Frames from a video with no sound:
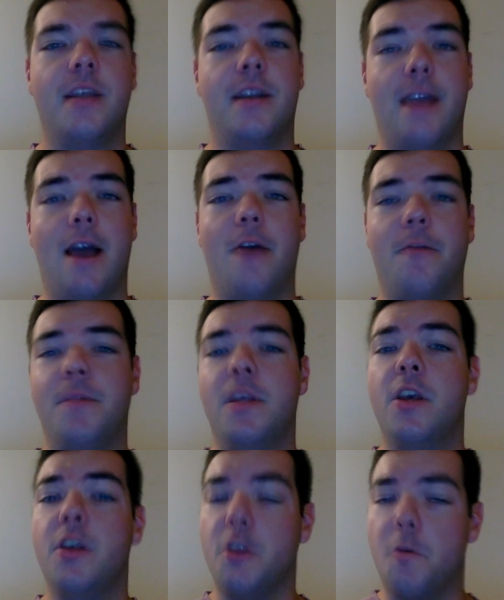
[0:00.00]
Now,
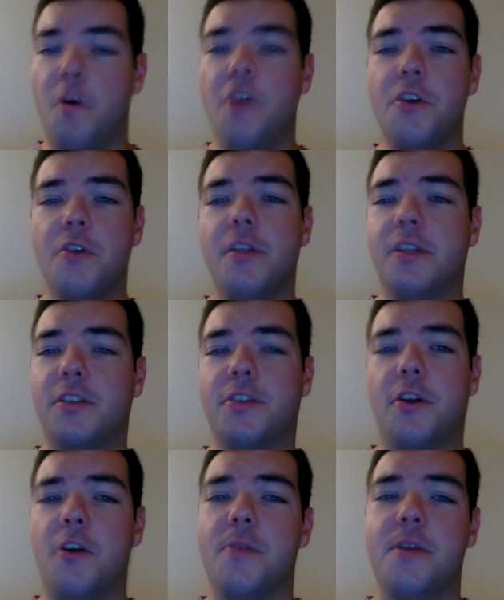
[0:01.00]
you all know that
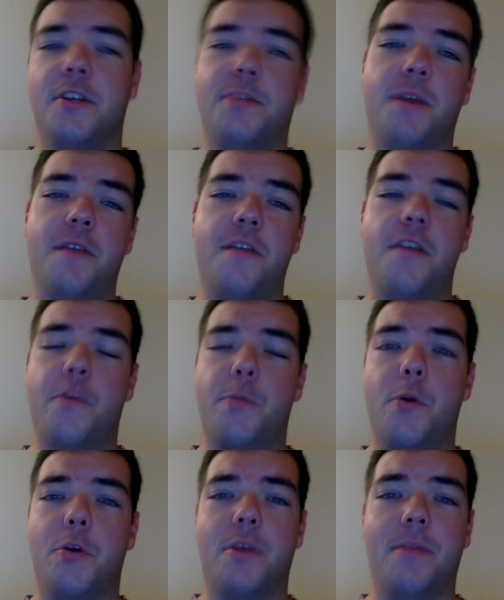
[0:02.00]
Starmie is my favorite
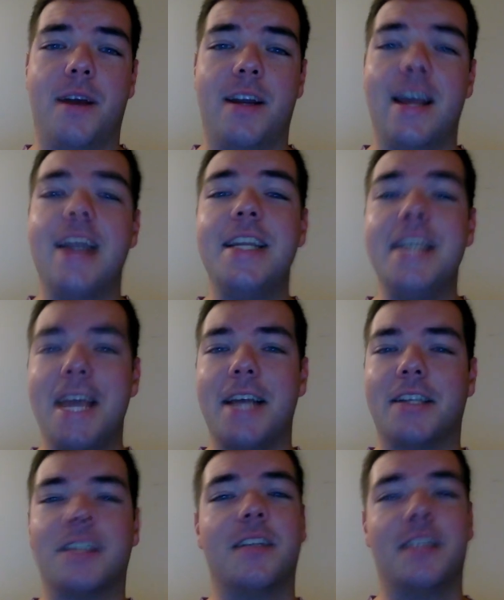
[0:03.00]
Pokemon, and
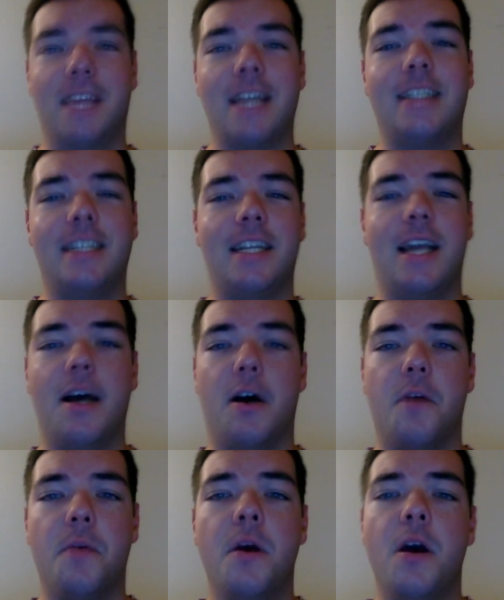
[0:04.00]
yes, that did
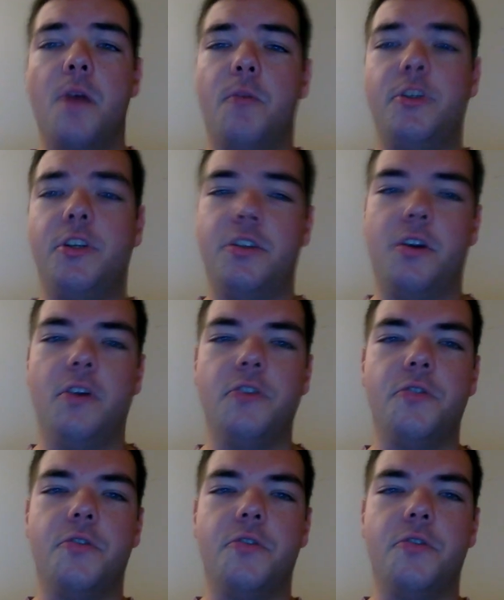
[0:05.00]
help, but she's also